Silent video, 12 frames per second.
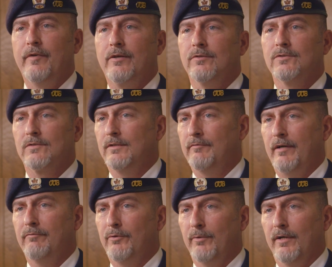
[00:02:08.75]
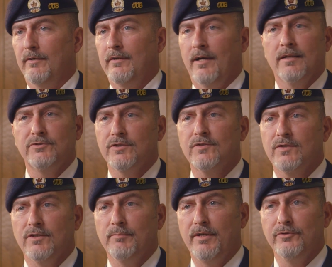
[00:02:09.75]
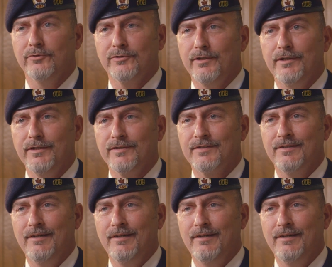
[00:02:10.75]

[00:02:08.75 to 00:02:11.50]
Veterans live everywhere, not just in the major cities.